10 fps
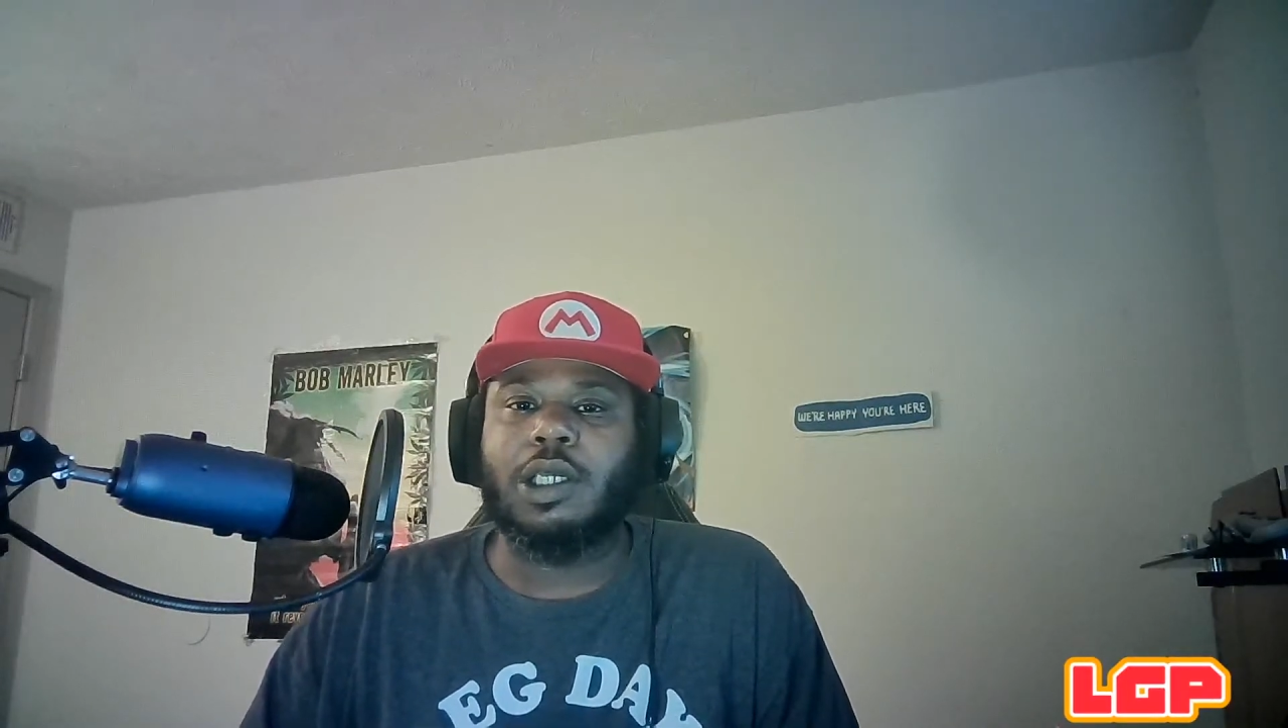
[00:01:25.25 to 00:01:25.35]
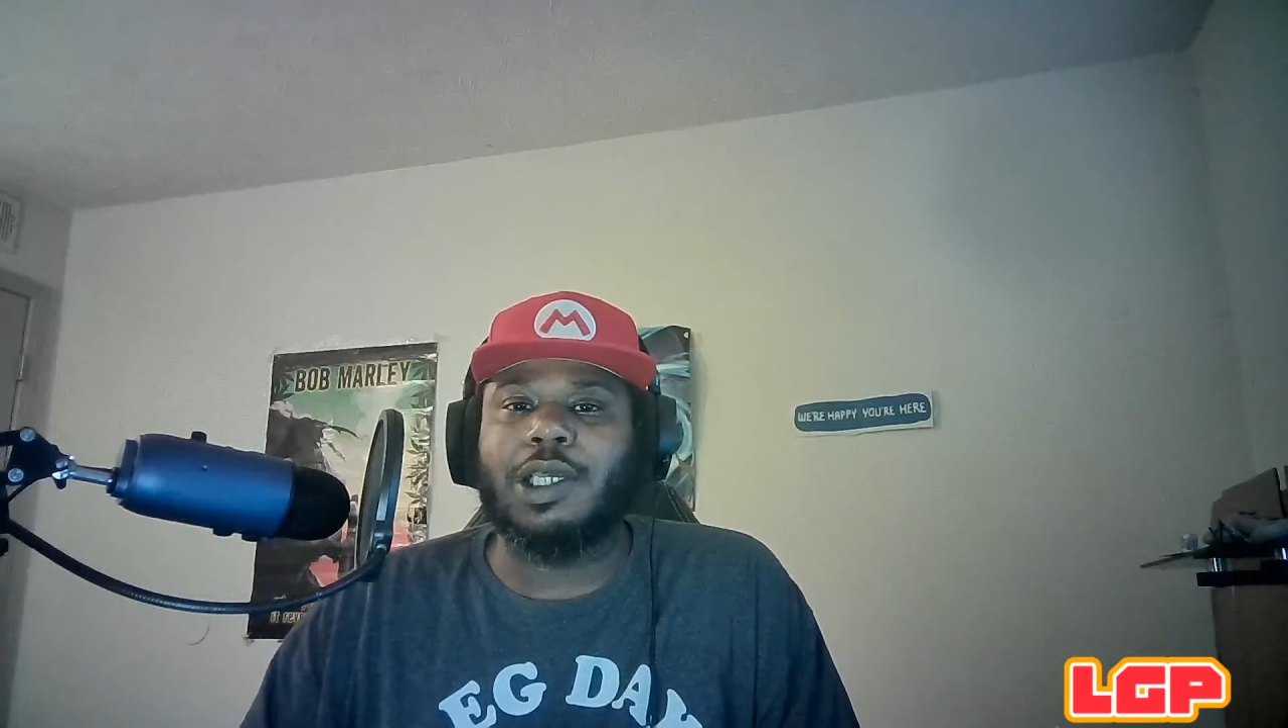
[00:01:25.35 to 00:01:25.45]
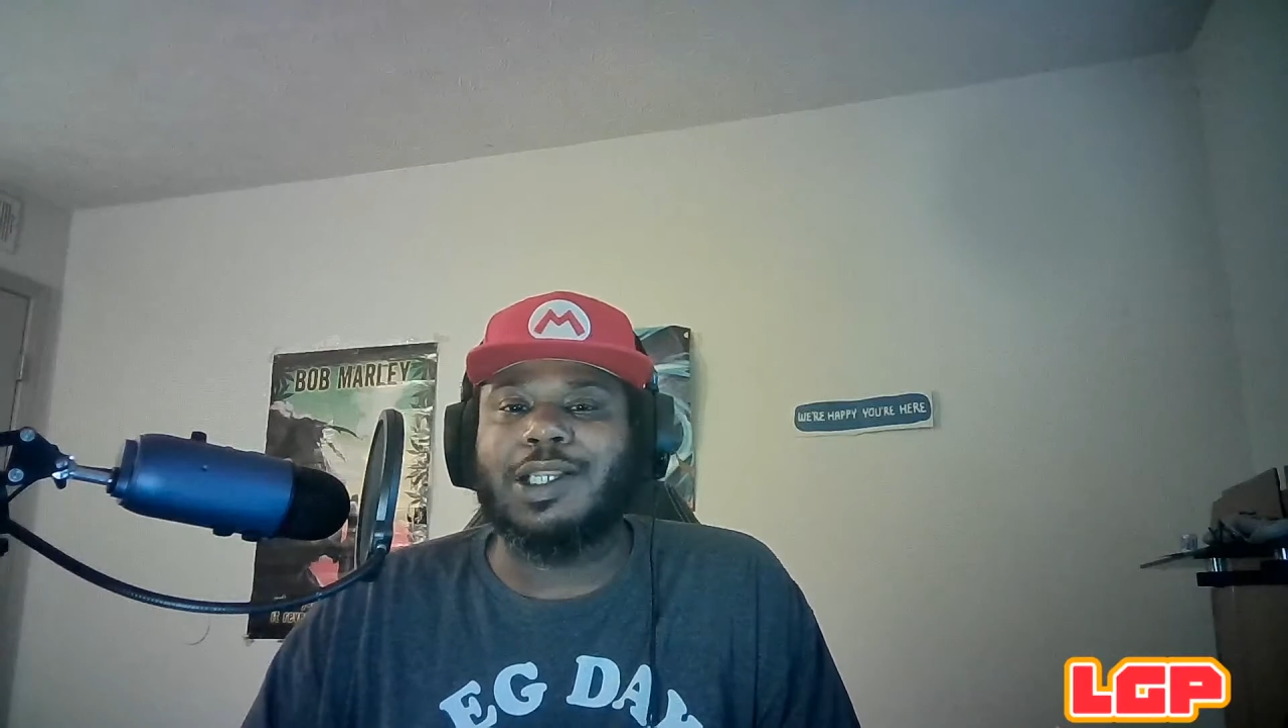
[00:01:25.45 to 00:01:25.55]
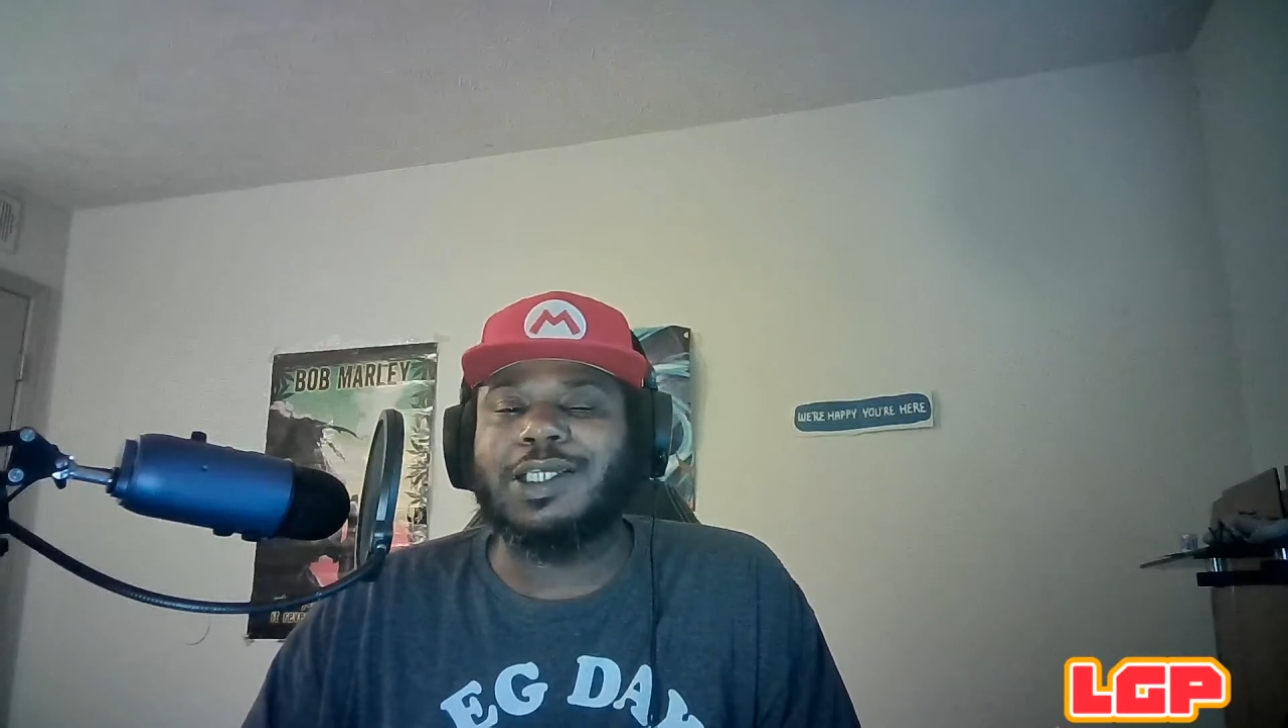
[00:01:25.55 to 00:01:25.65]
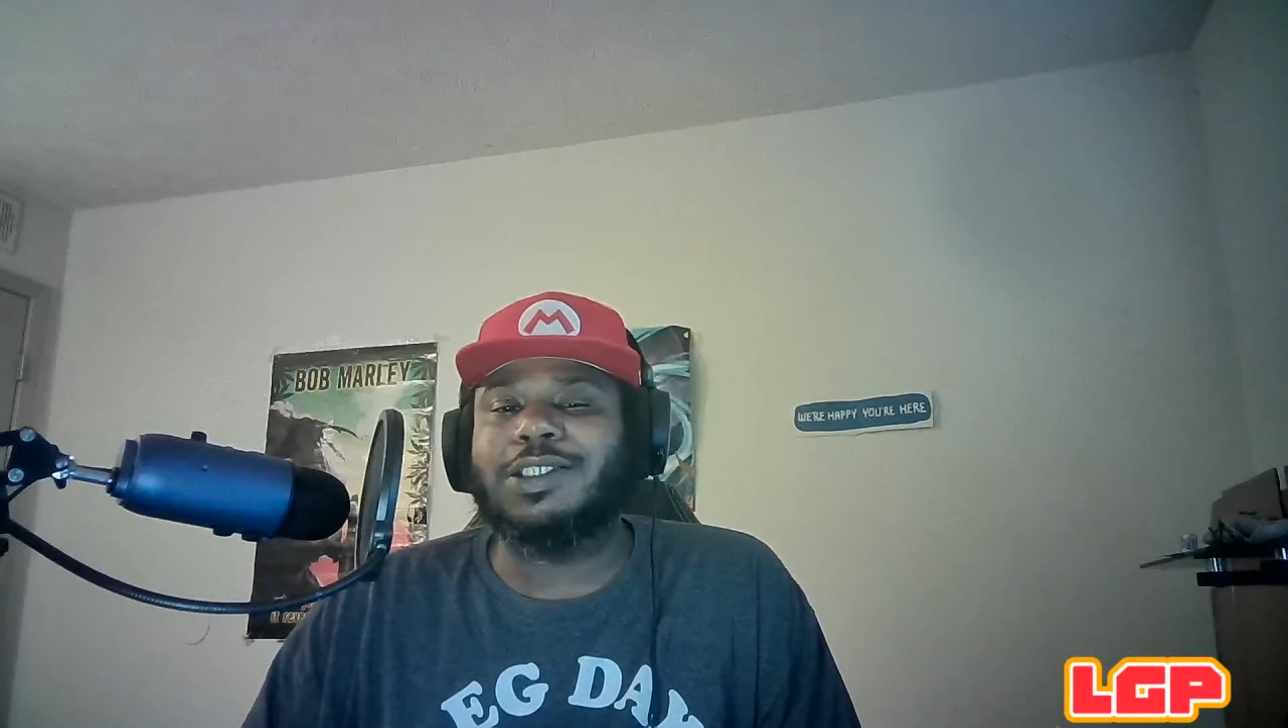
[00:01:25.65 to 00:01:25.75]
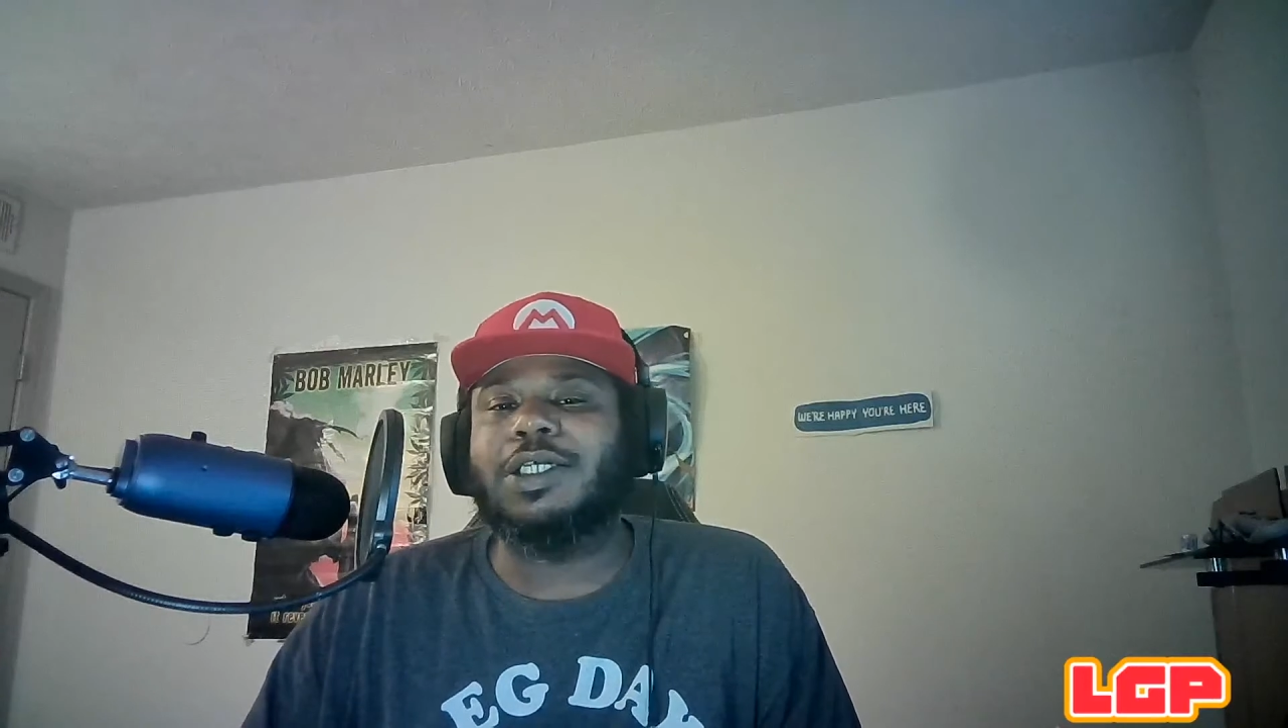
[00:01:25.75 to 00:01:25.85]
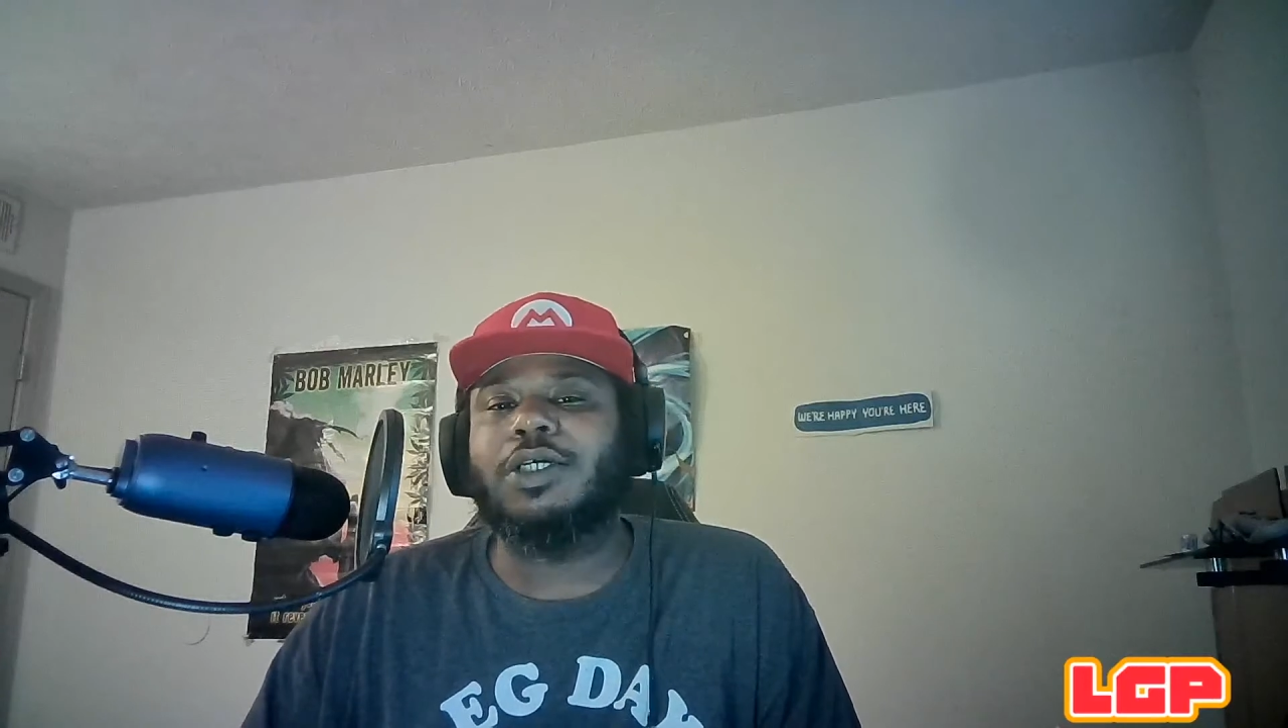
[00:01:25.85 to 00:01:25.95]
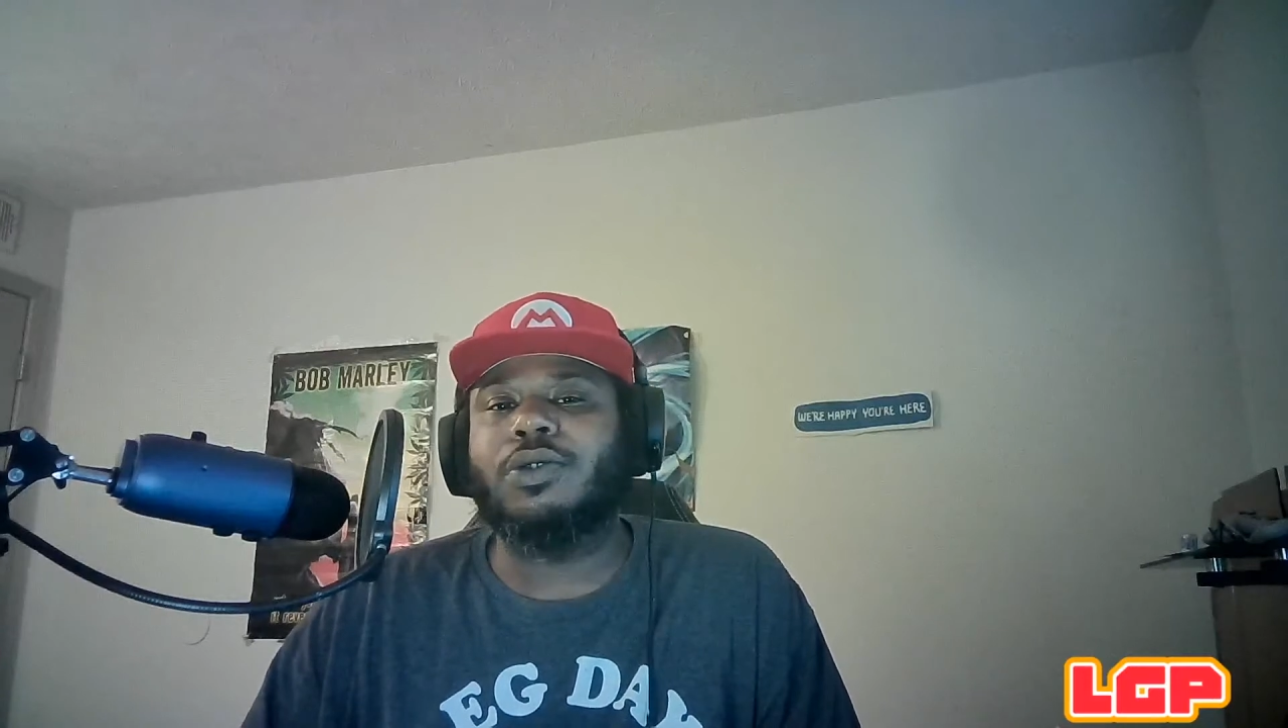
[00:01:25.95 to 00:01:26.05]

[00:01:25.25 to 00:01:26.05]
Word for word: and that's not